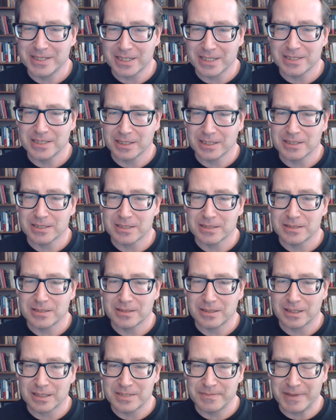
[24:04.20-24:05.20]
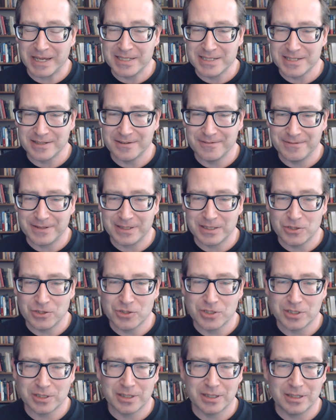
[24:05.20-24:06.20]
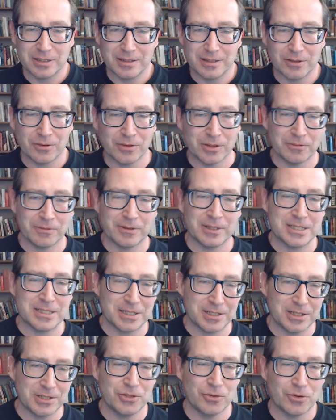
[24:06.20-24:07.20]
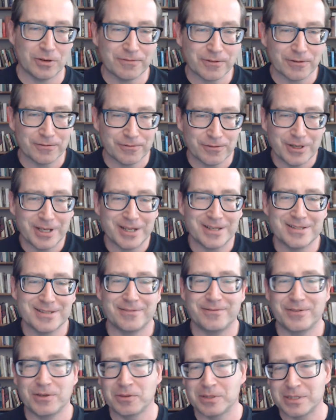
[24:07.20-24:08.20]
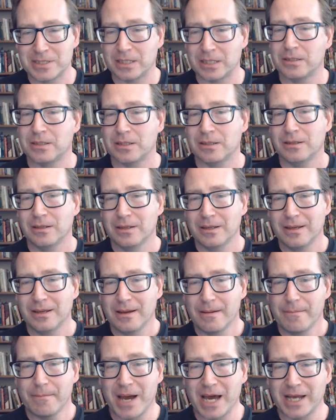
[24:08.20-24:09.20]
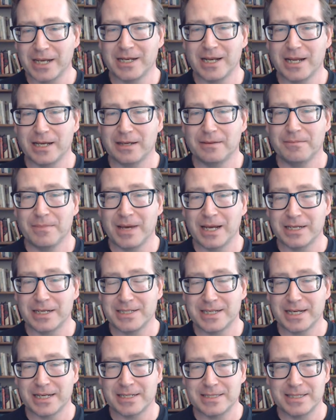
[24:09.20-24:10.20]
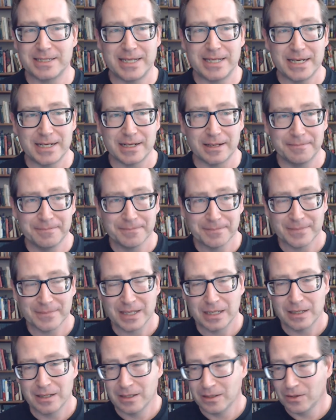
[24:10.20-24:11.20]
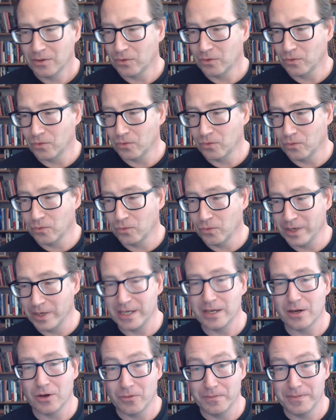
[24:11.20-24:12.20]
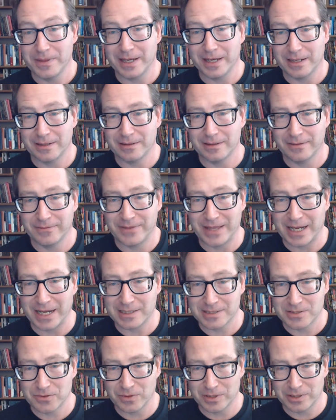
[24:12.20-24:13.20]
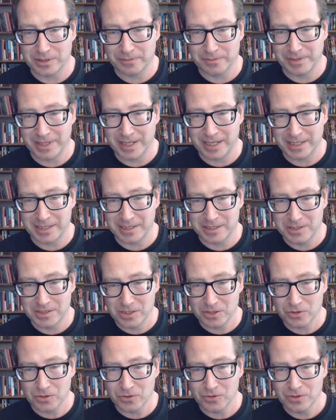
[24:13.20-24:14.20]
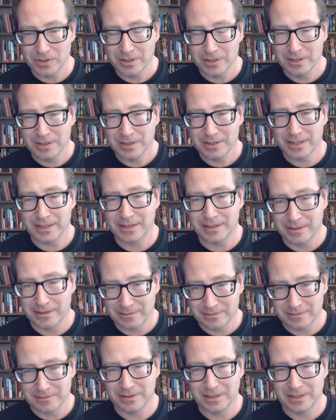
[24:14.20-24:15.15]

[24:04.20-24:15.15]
testing is expensive, and usually the only reason to do it for free is if you intend to monetize the data. We hope that if that's what they're planning to do, then